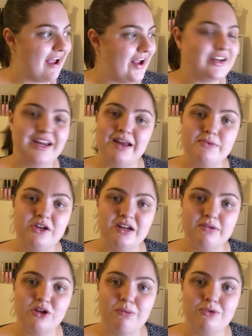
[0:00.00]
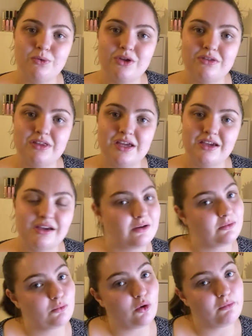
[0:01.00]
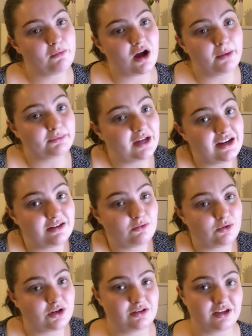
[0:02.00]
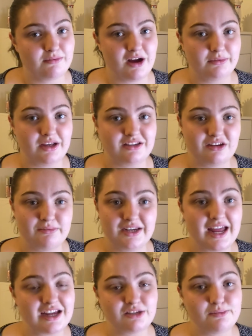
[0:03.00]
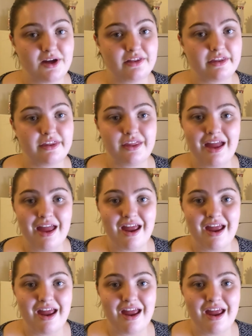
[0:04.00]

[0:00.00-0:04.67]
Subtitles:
and yeah, let me know down in the comments what you think my update is going to be next month.